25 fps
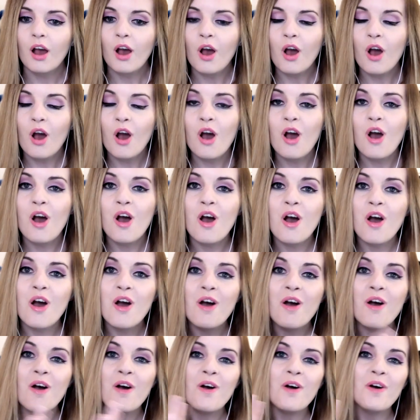
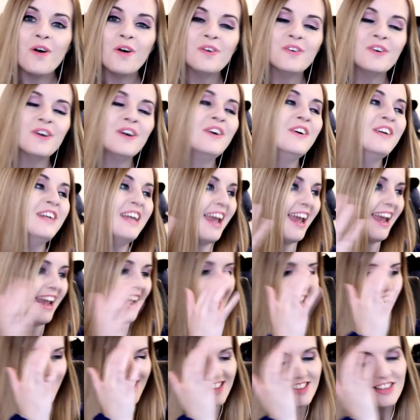Oh,
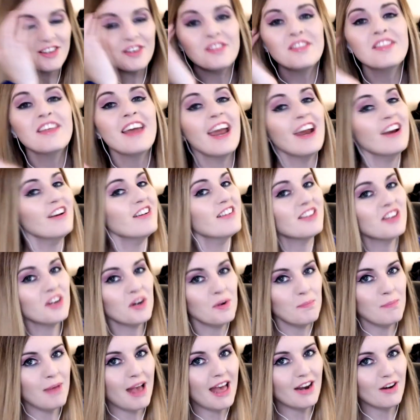okay. So there's
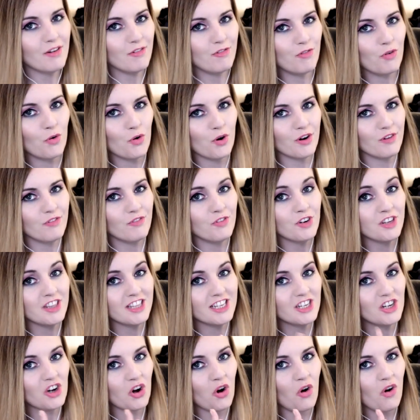your metaphor for
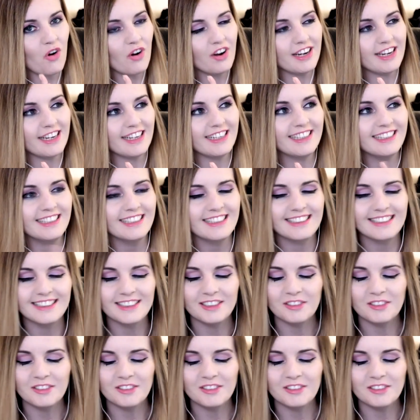the coin.